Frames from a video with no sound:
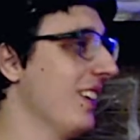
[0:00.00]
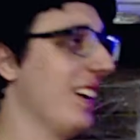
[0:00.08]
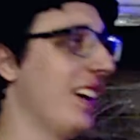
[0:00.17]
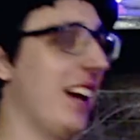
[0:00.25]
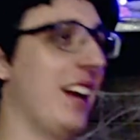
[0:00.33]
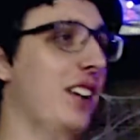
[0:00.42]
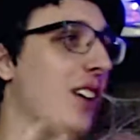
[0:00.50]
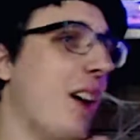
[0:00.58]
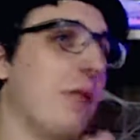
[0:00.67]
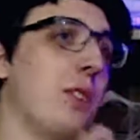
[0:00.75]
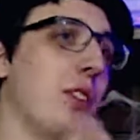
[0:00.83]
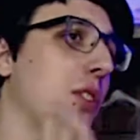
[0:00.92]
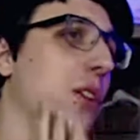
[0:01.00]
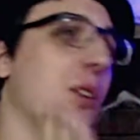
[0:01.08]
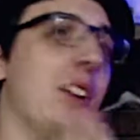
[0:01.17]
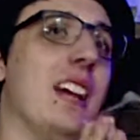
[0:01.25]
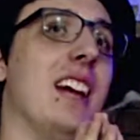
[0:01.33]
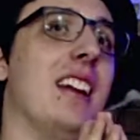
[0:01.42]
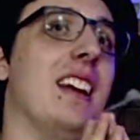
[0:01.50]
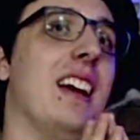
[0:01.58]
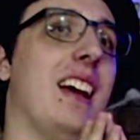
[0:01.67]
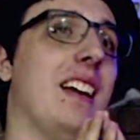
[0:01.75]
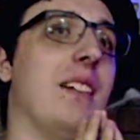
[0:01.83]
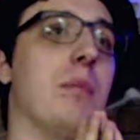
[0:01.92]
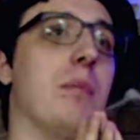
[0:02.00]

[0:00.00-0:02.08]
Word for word: And you have to tune in, and